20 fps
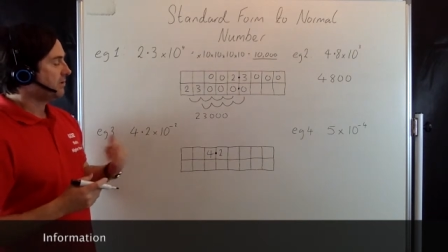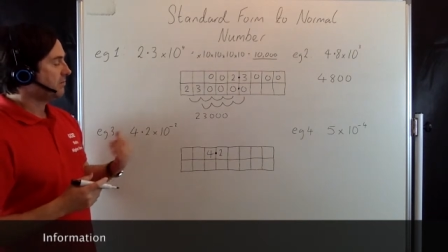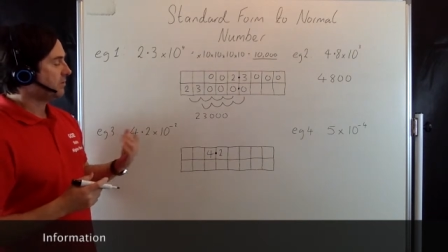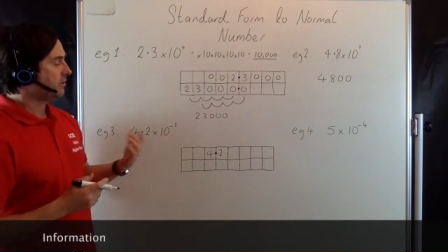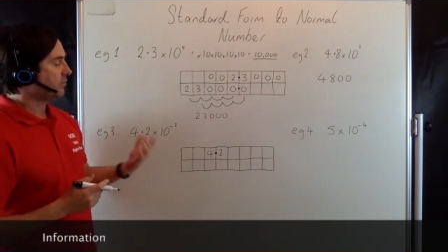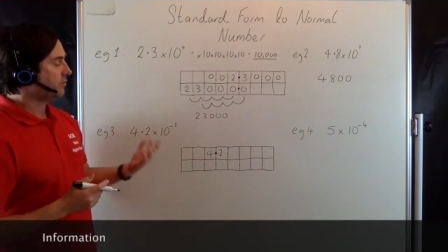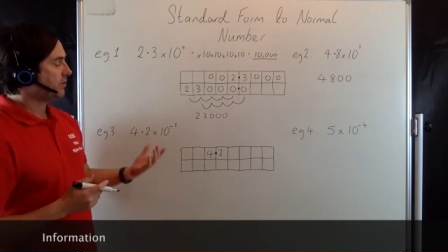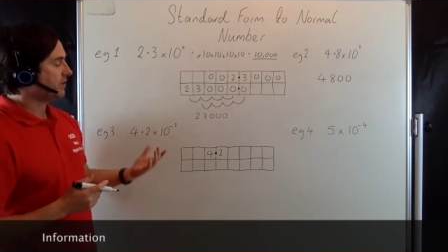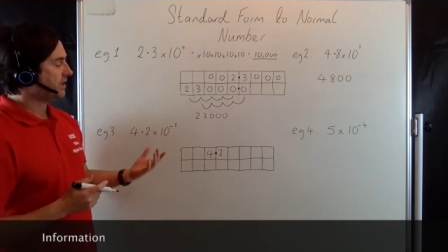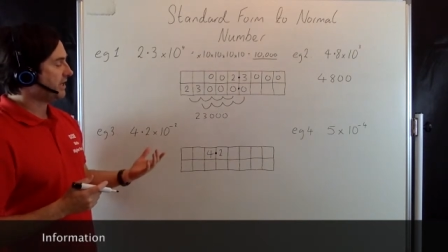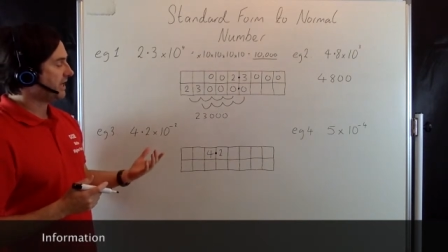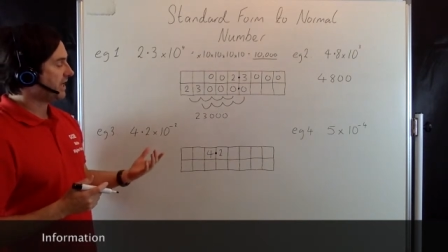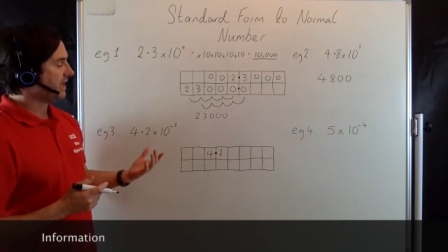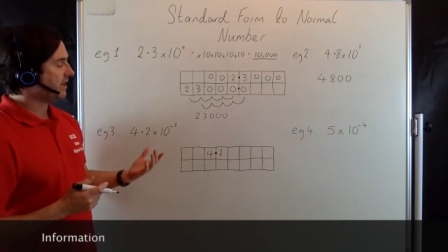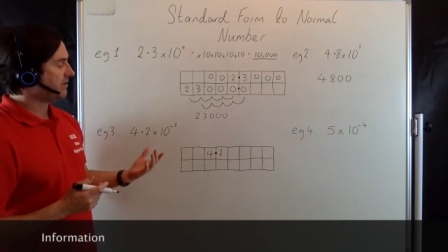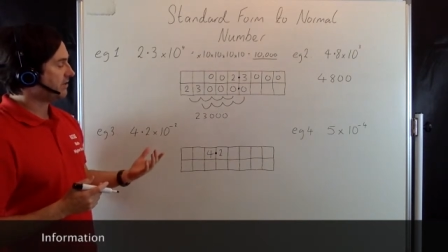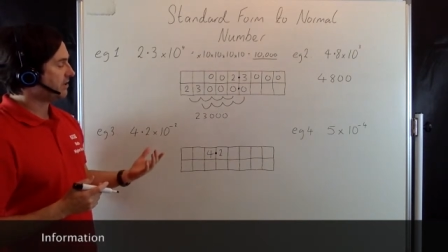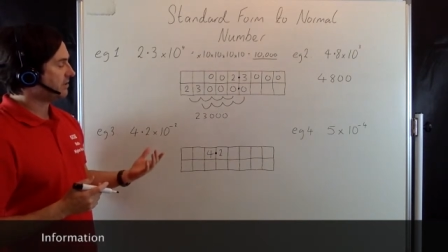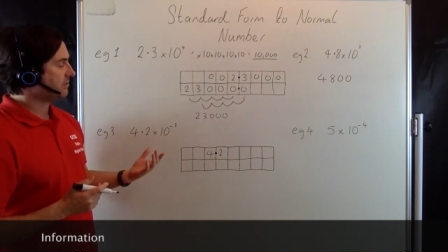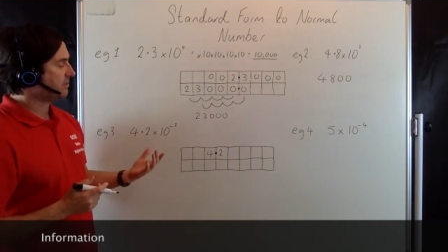but we're
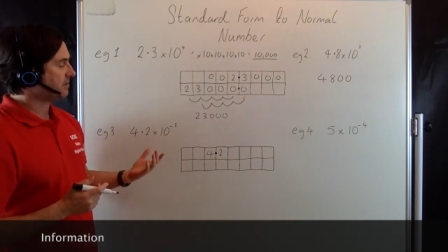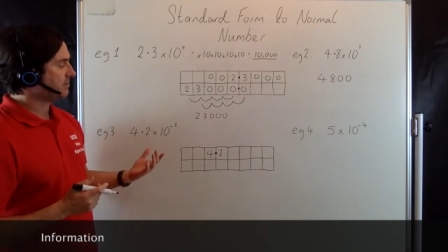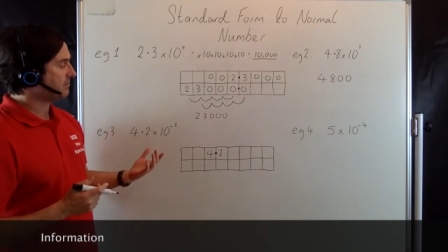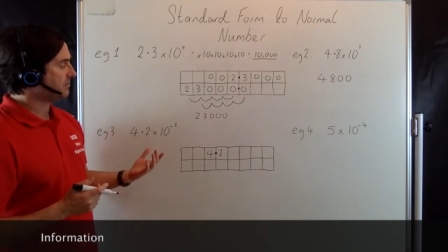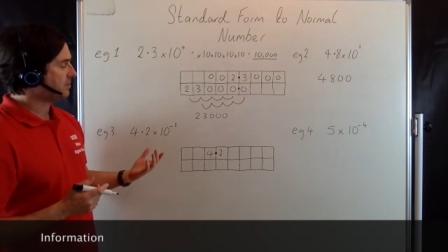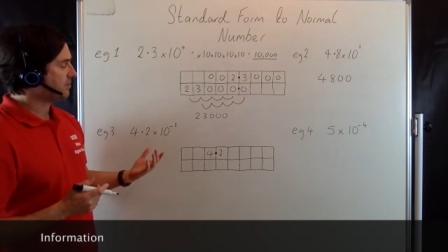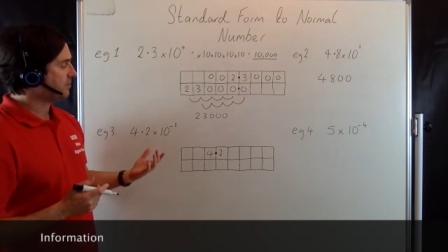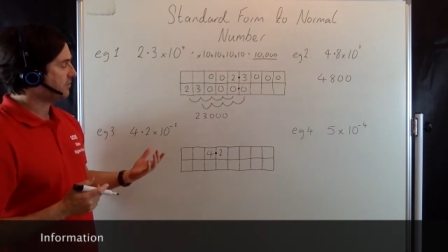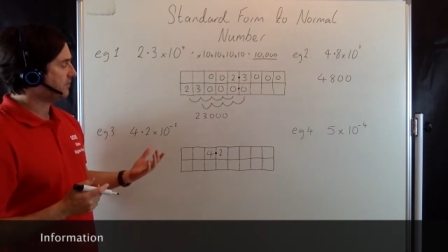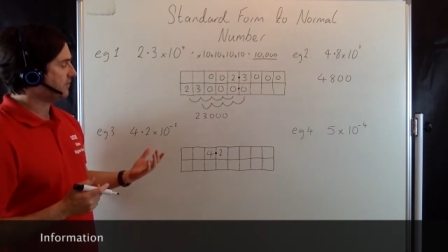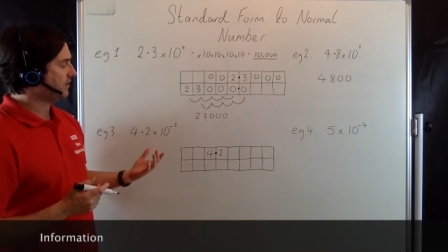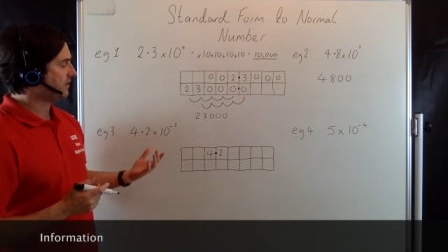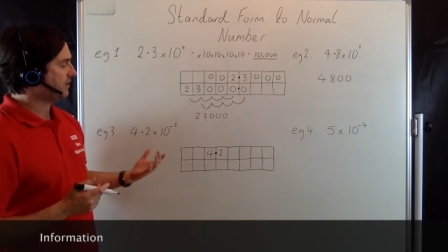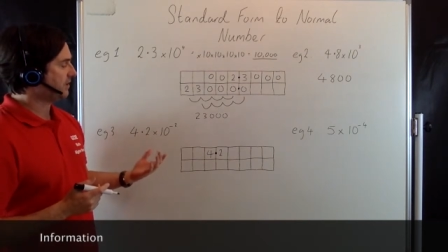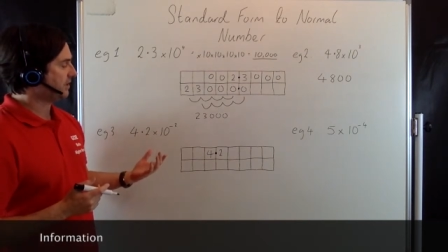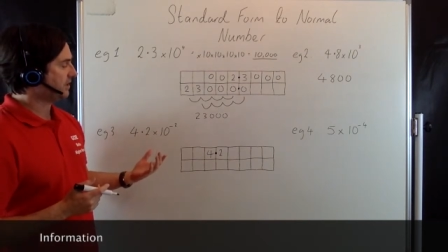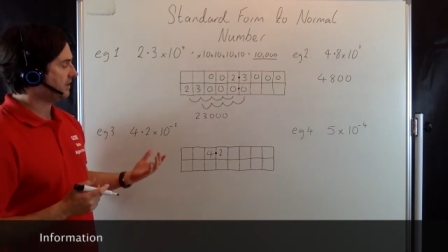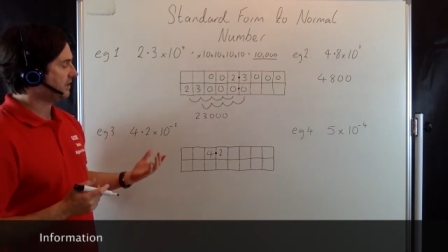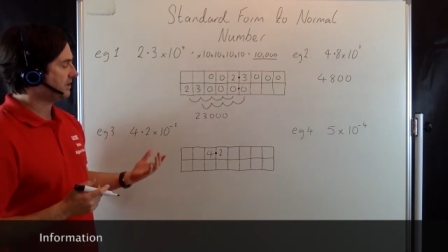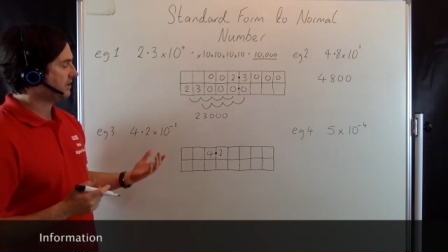now going to be moving
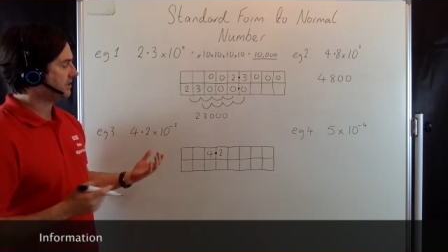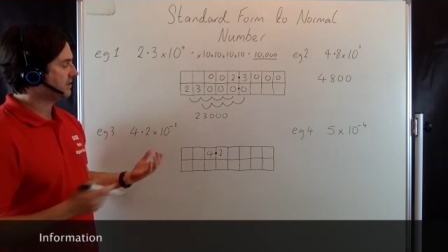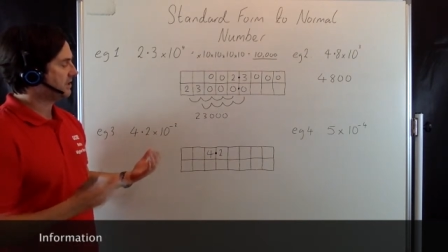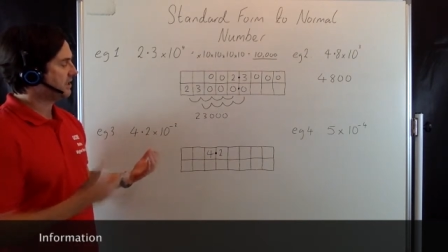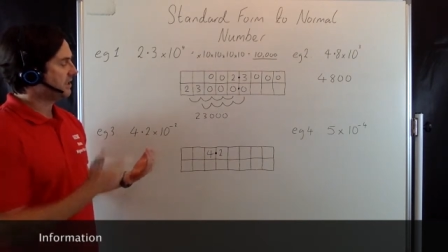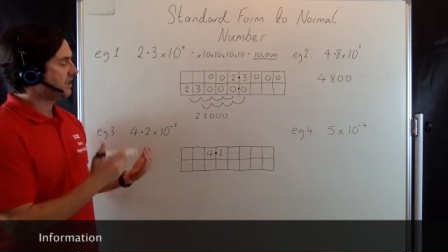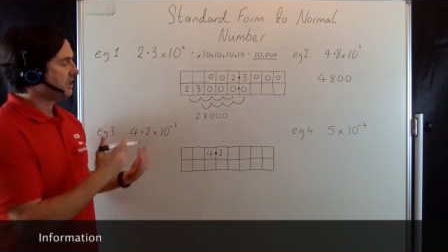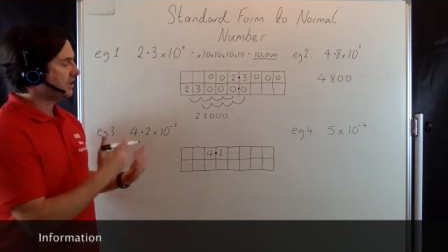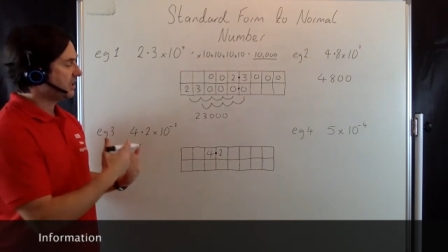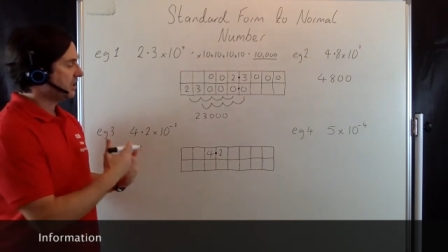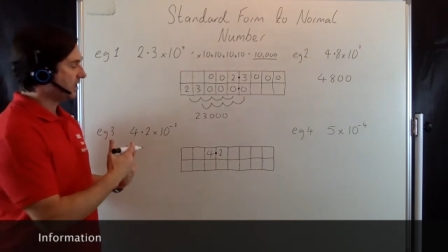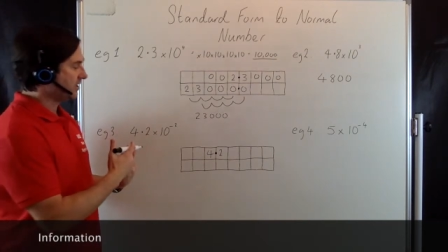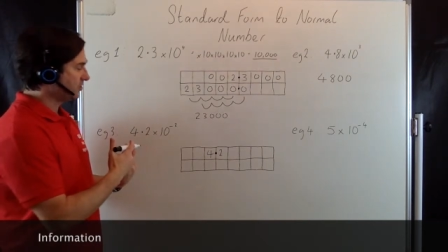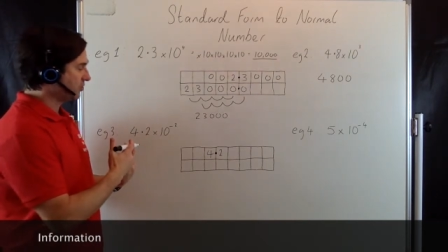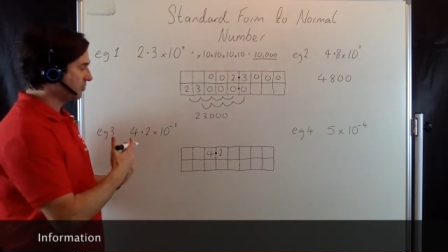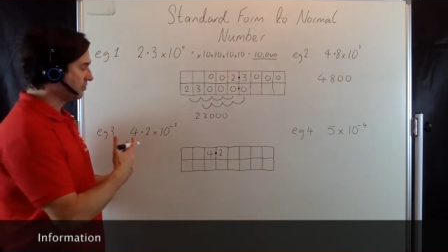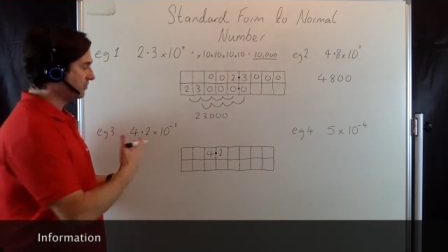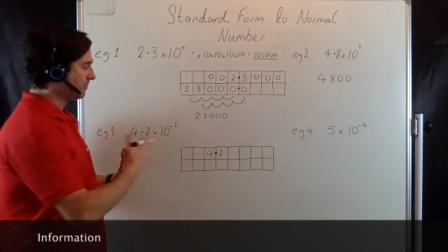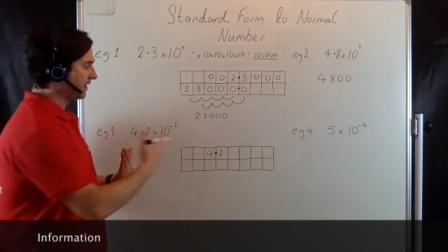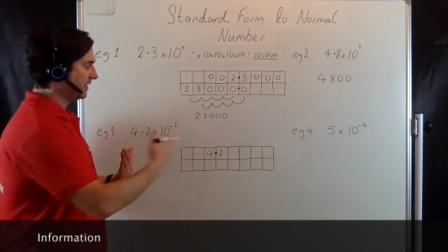these
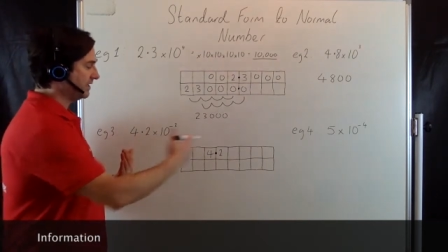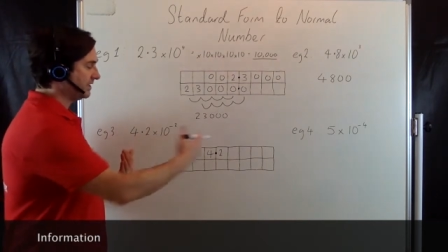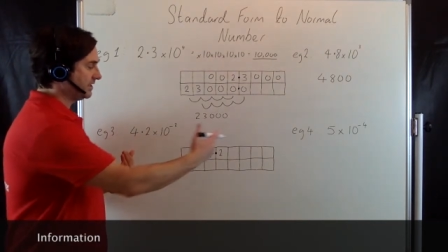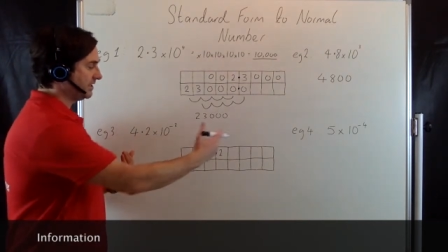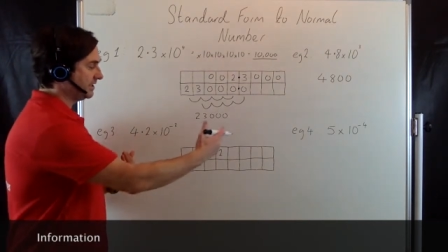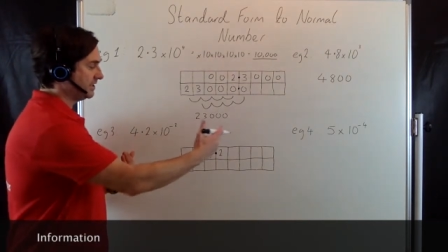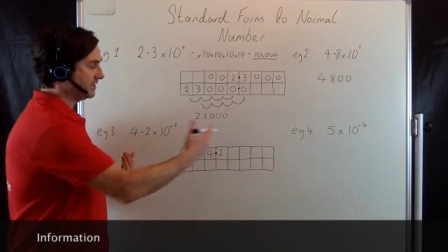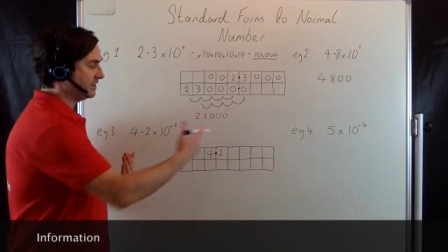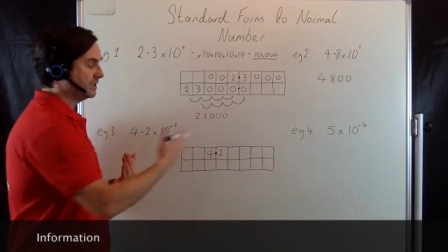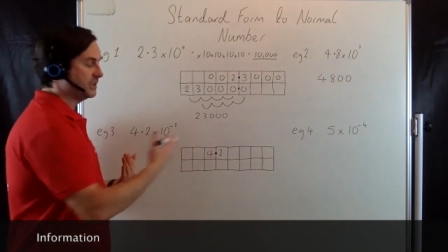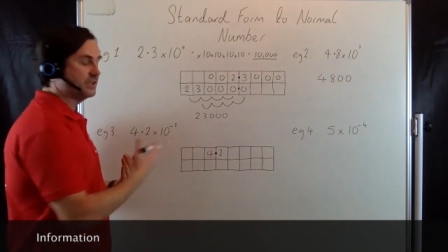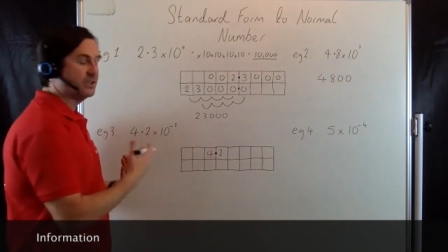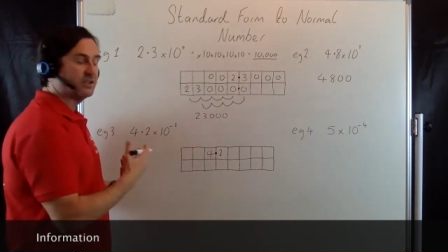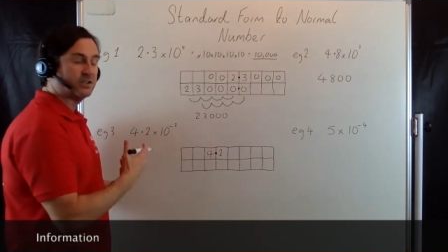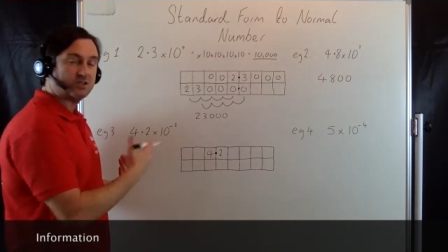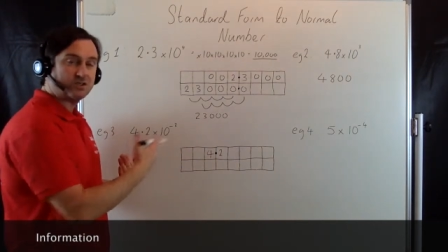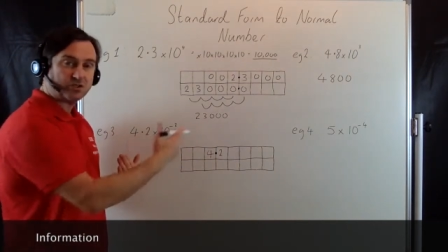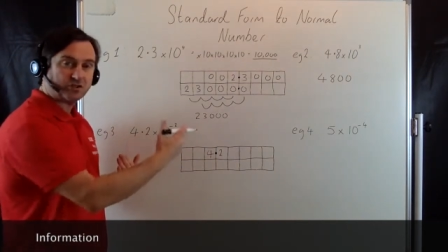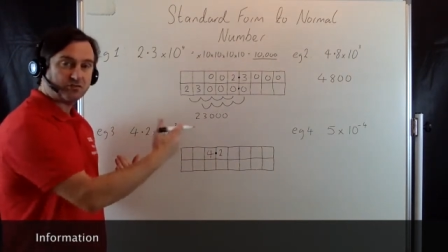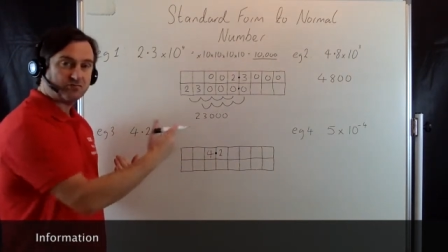2 places
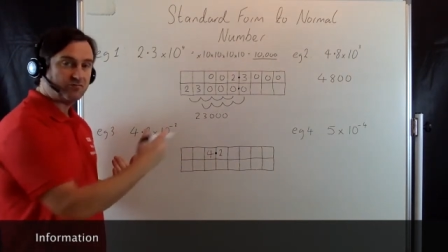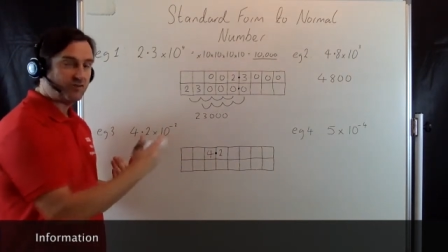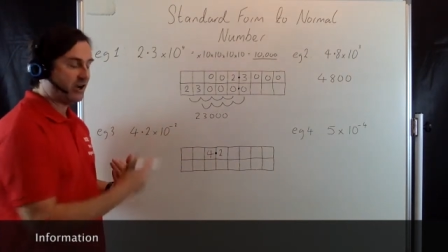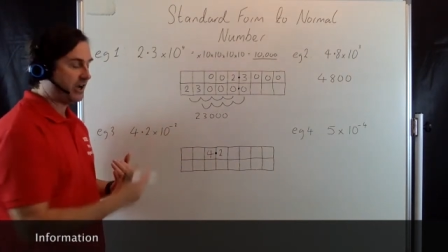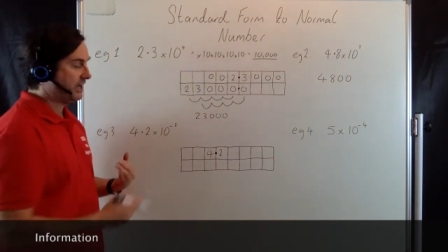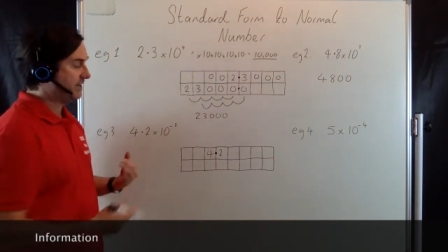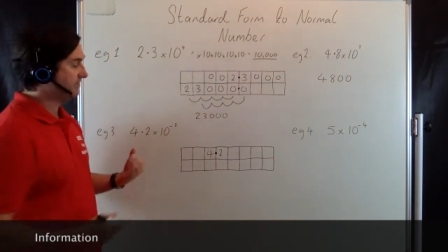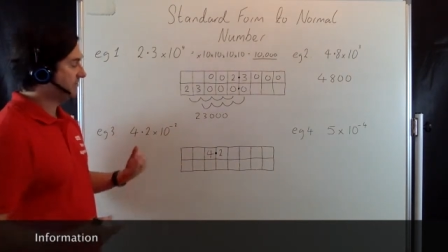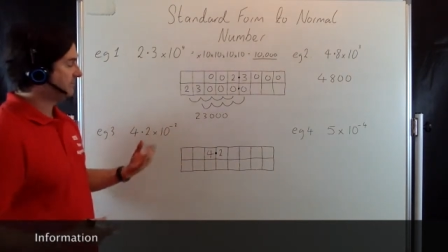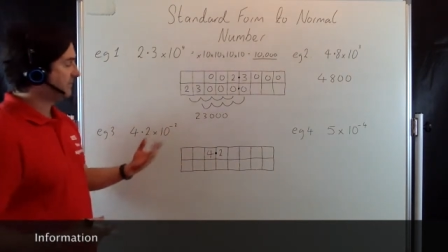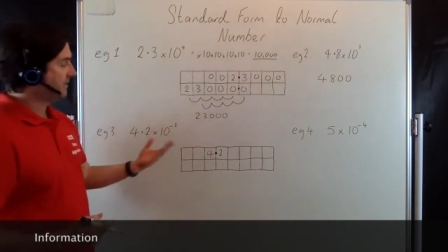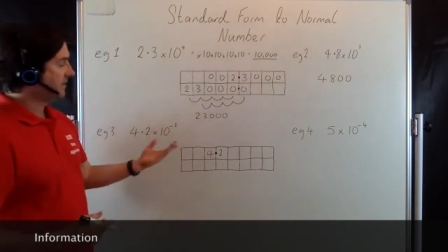to the right.